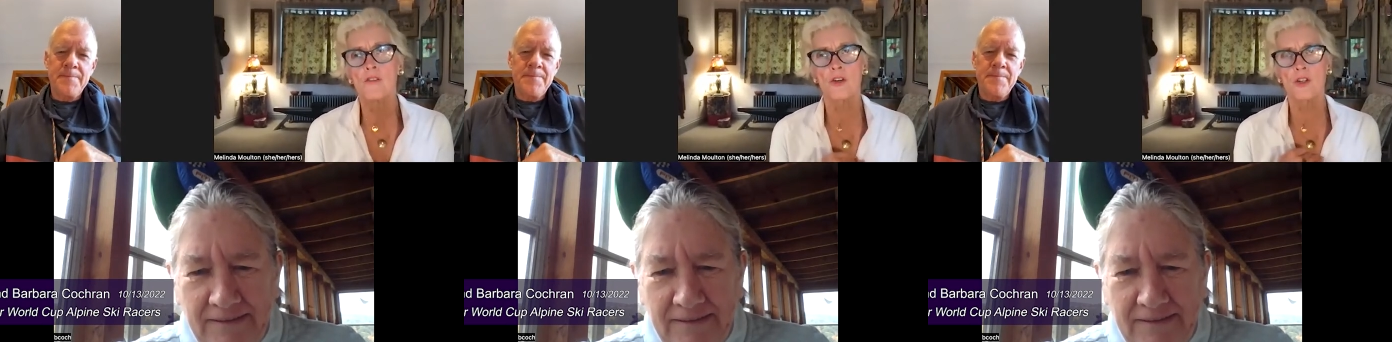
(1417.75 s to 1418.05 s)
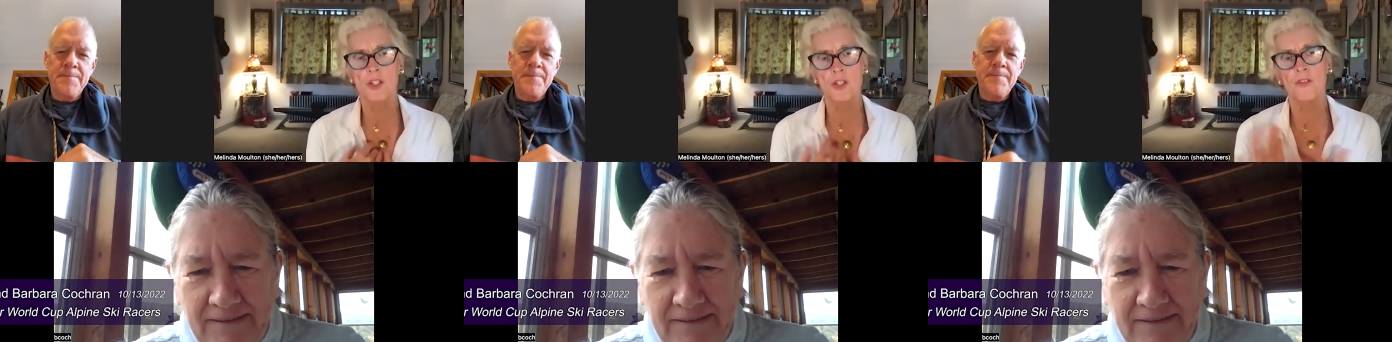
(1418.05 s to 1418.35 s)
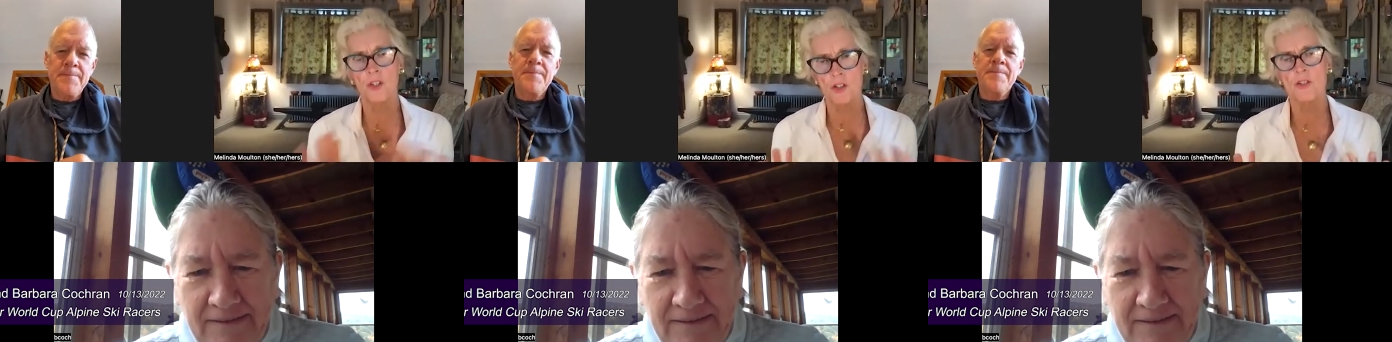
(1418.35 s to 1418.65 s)
Speaker 1: for
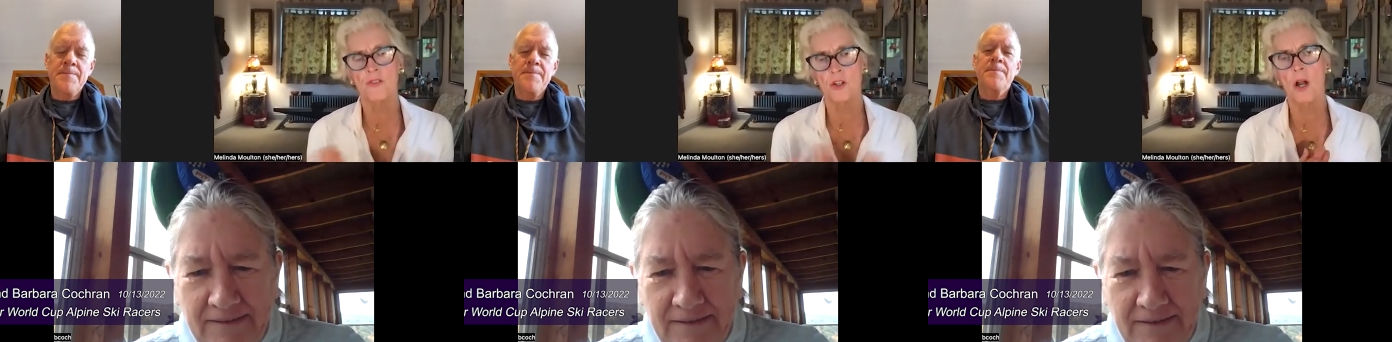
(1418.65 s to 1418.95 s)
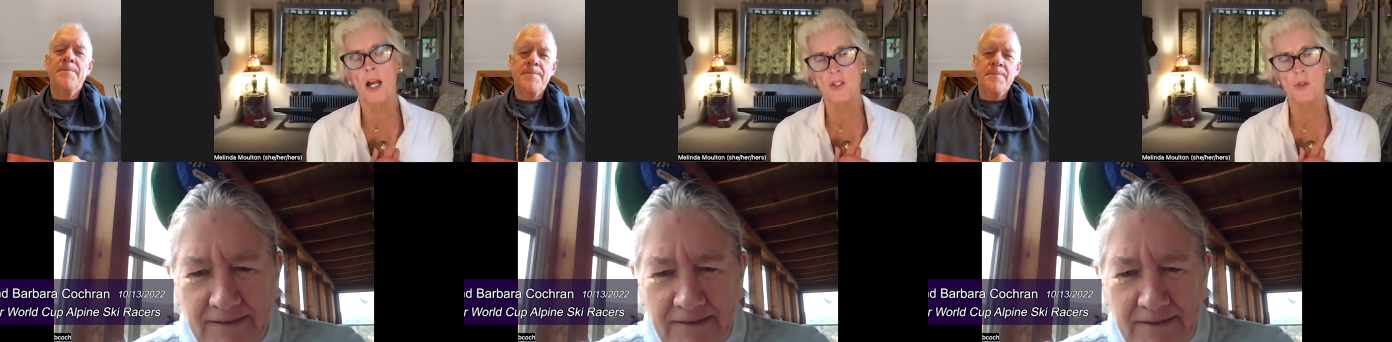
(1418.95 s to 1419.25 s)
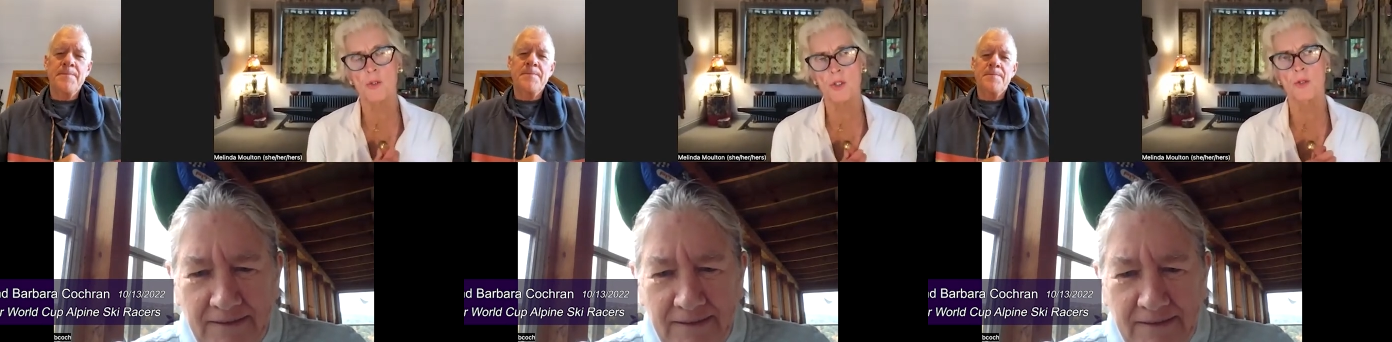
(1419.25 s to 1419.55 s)
for for high
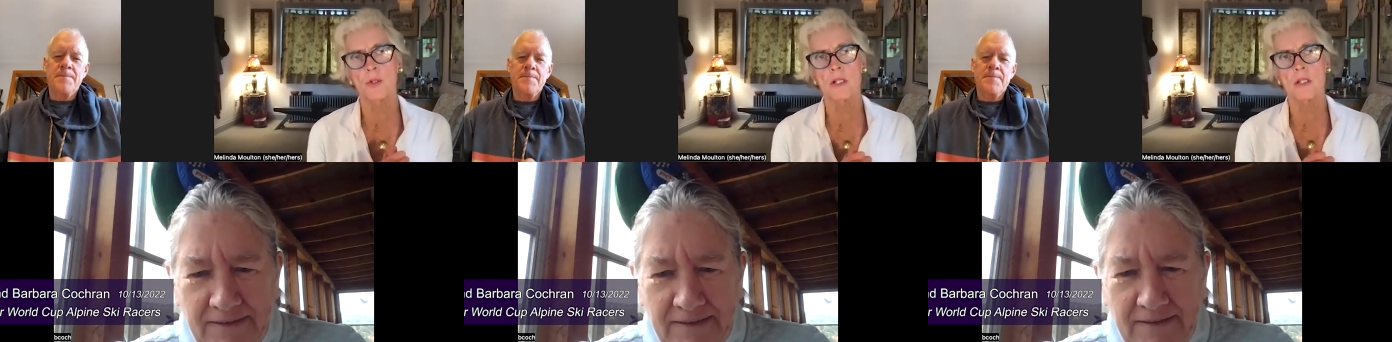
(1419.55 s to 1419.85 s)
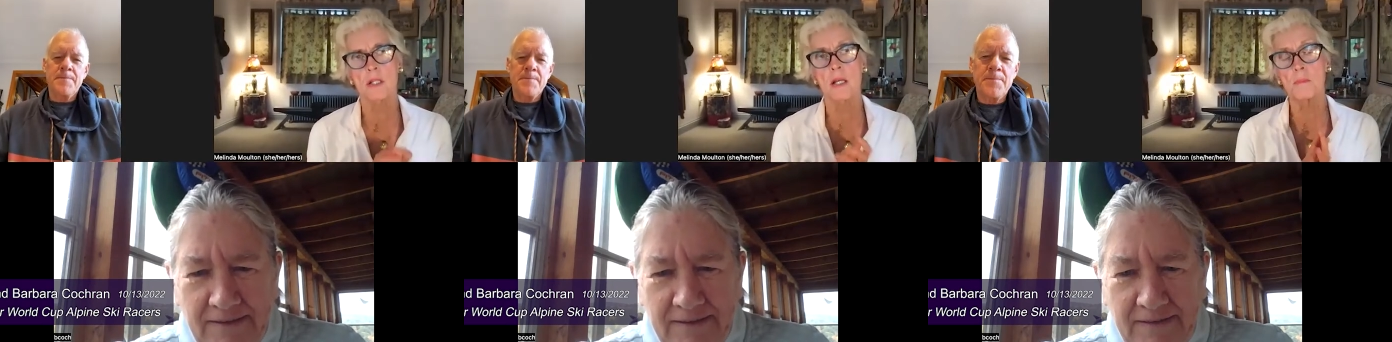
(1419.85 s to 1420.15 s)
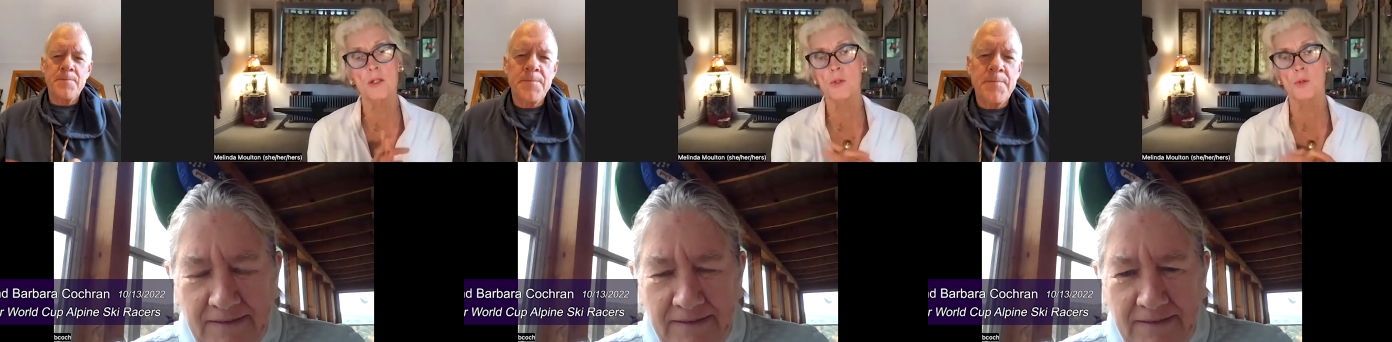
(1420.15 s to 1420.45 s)
school students and
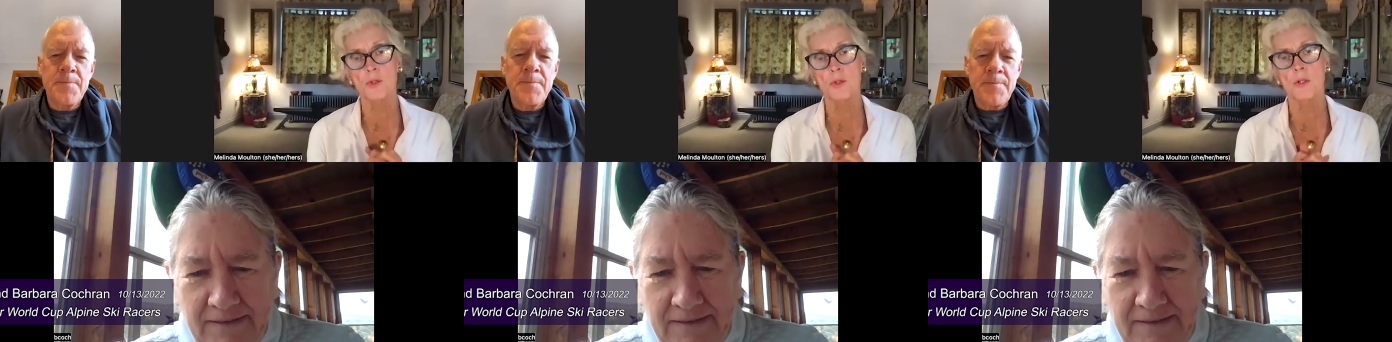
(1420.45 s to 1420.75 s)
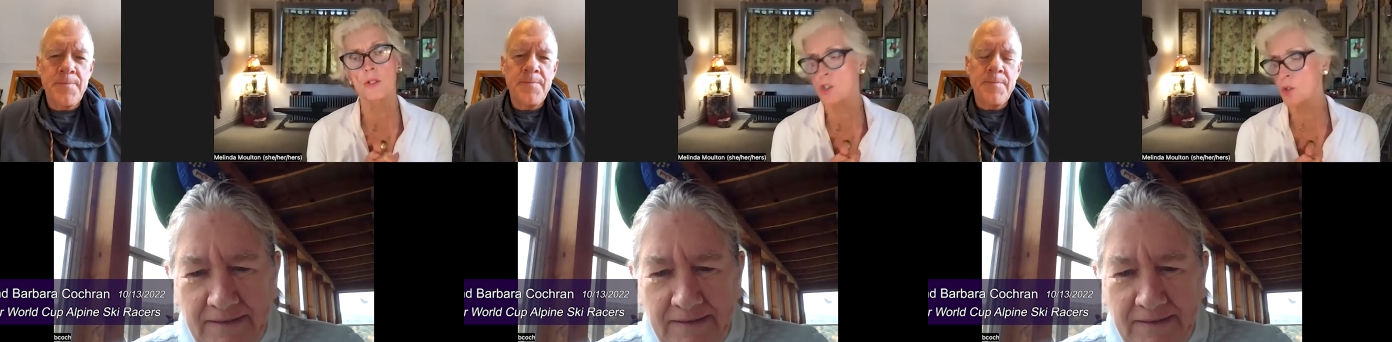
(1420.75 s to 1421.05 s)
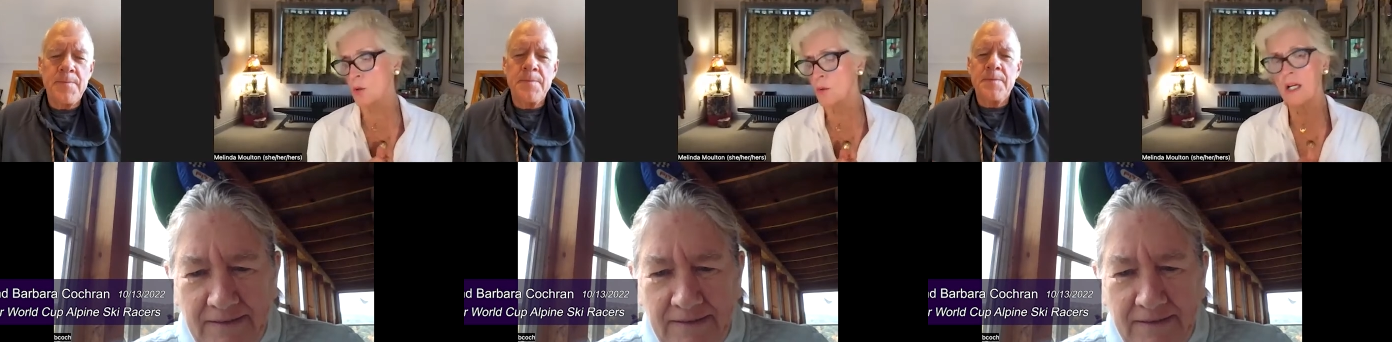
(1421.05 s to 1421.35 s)
middle school students
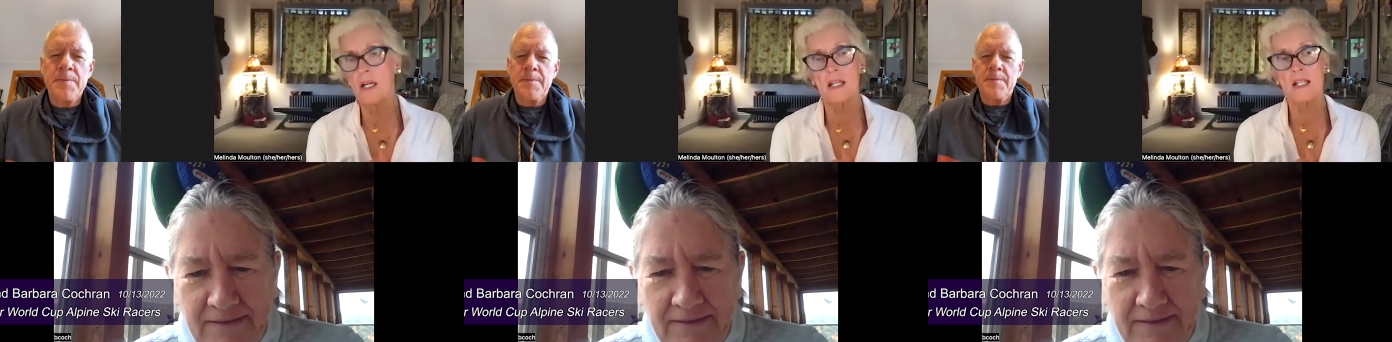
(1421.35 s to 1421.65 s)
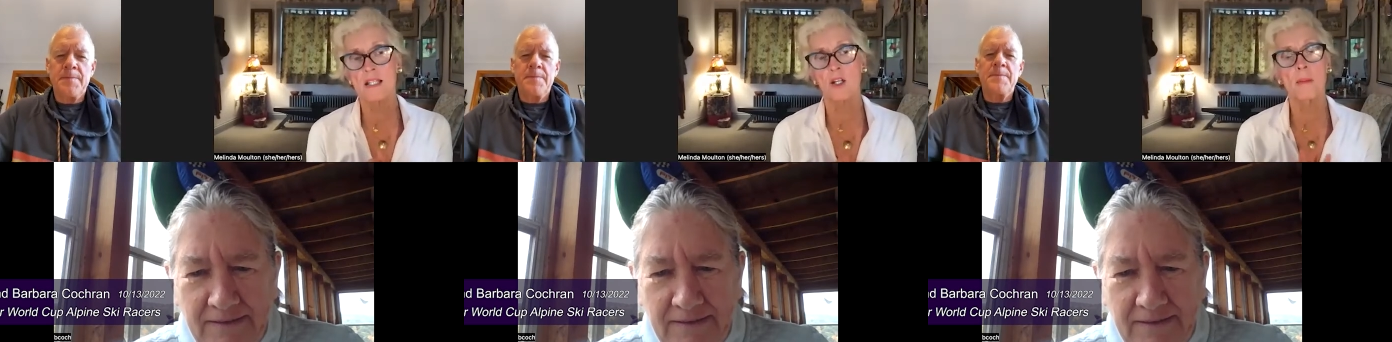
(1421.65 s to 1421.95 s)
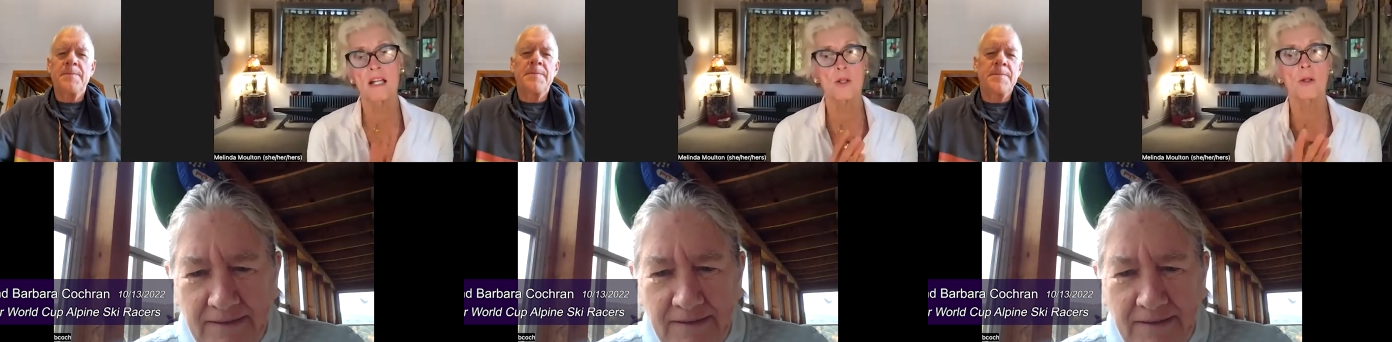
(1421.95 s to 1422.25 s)
too is their
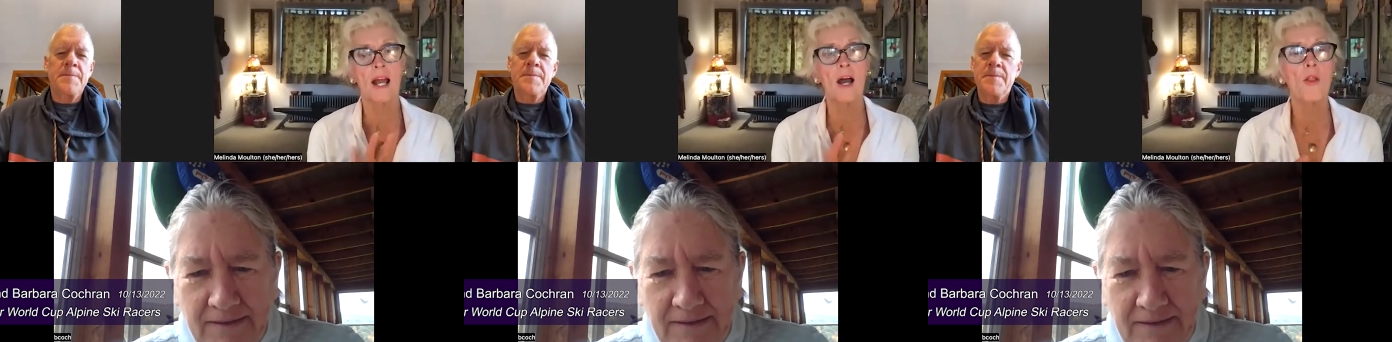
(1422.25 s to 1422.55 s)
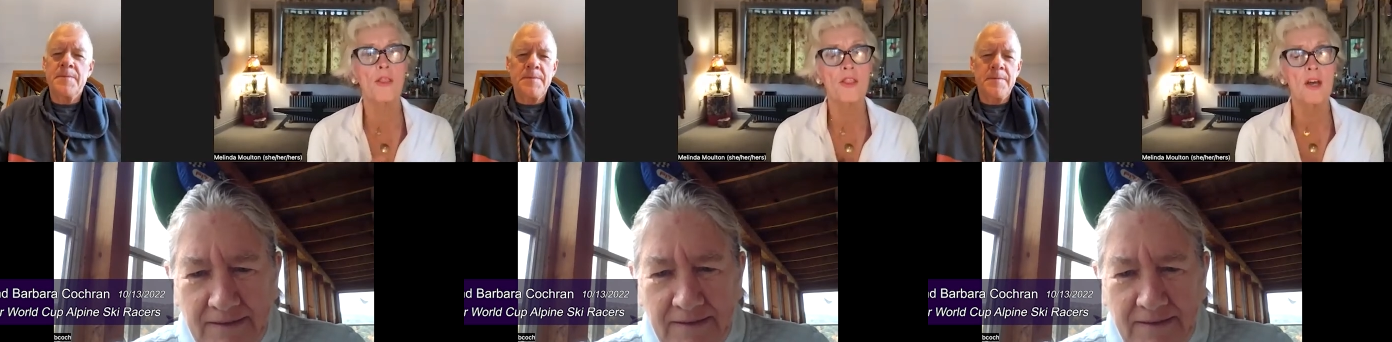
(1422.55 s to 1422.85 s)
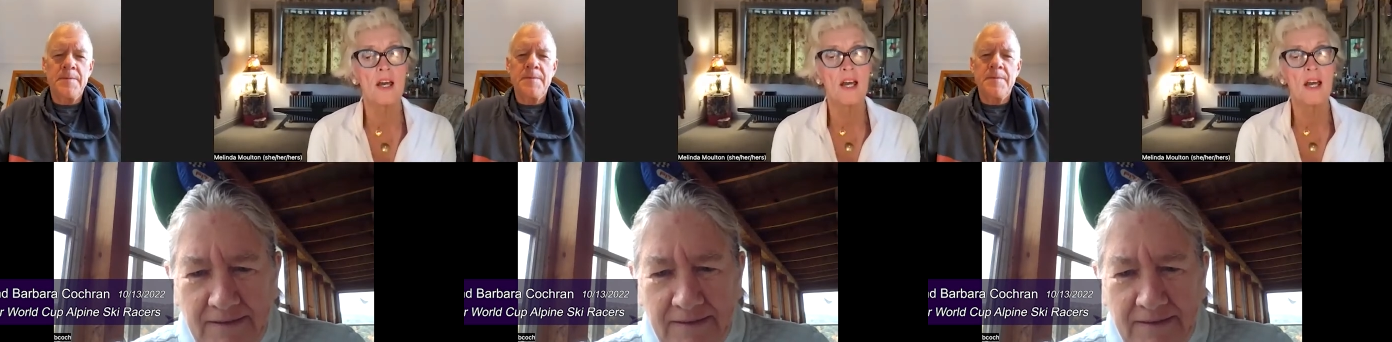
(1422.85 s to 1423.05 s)
mental health